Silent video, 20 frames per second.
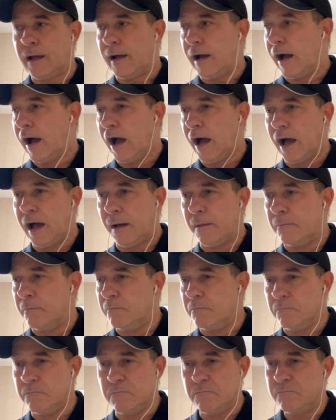
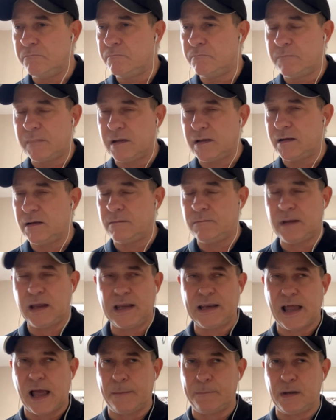
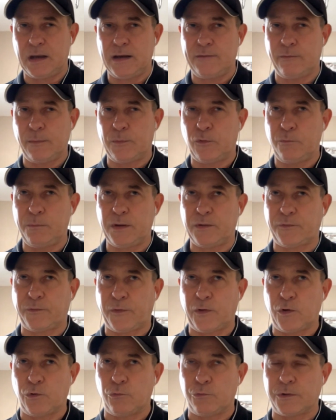In that Liverpool
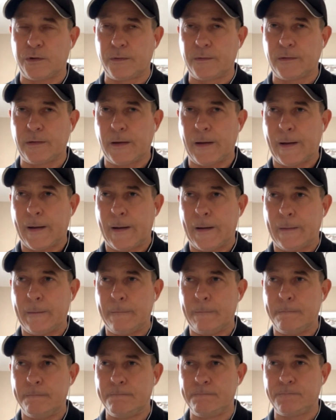midfield,
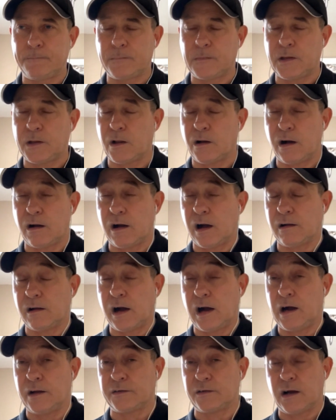
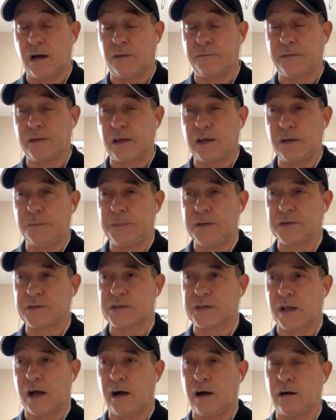I think he'd be a
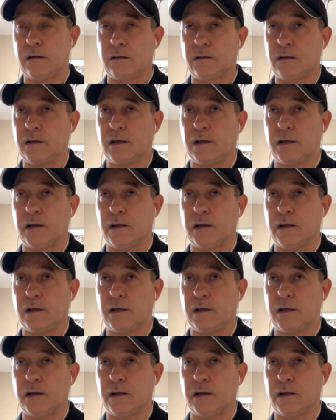star.